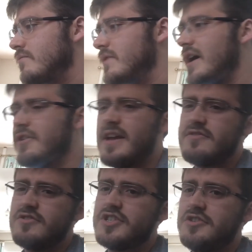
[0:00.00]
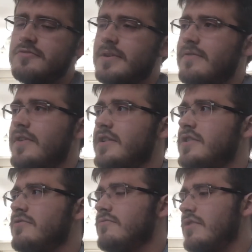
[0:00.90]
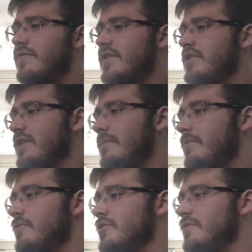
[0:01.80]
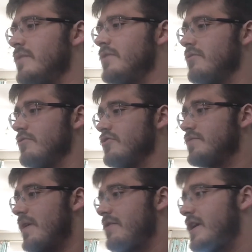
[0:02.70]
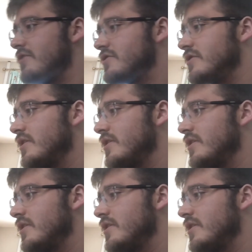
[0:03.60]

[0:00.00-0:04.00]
Now you have to excuse me if I don't get my words right, but I will spell it out.